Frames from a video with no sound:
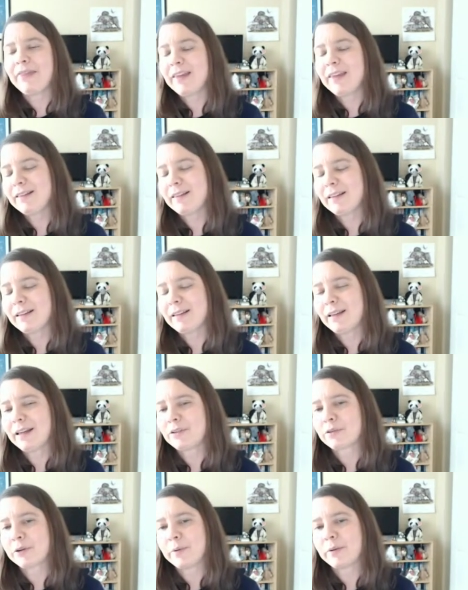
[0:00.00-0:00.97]
I think
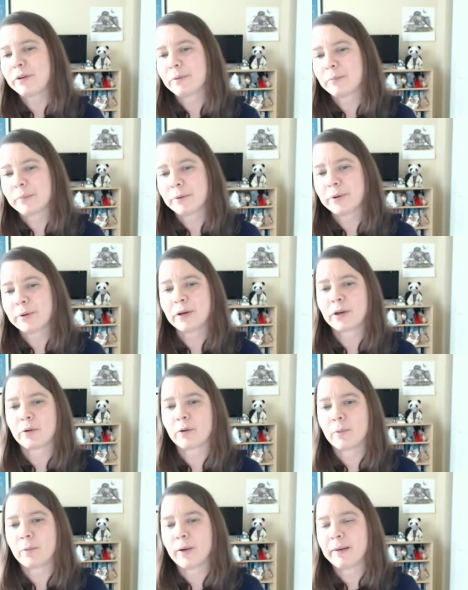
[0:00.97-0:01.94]
that it's true with your
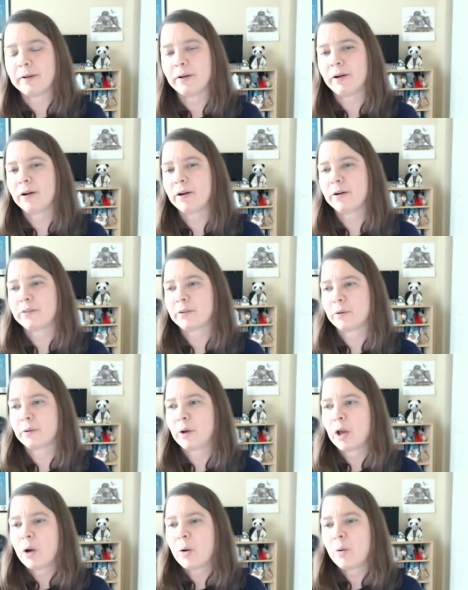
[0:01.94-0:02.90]
book or webinars
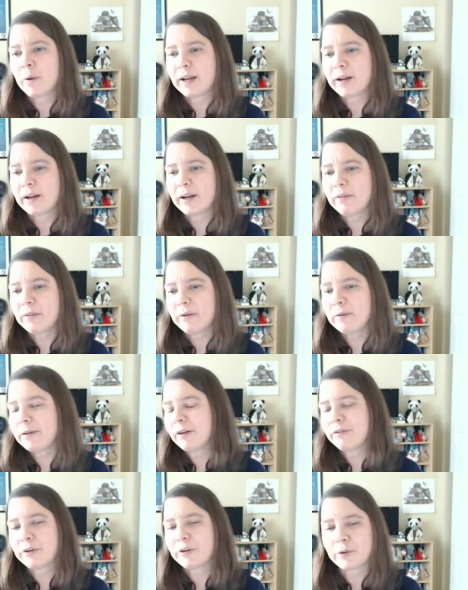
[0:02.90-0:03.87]
or whatever,
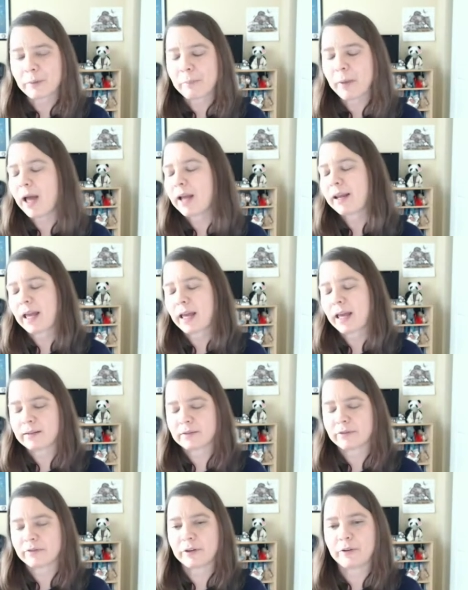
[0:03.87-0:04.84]
if you're doing a
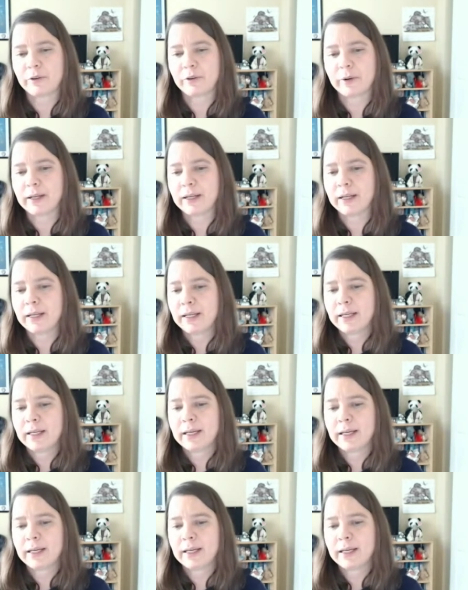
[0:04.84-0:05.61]
podcast or if you're doing,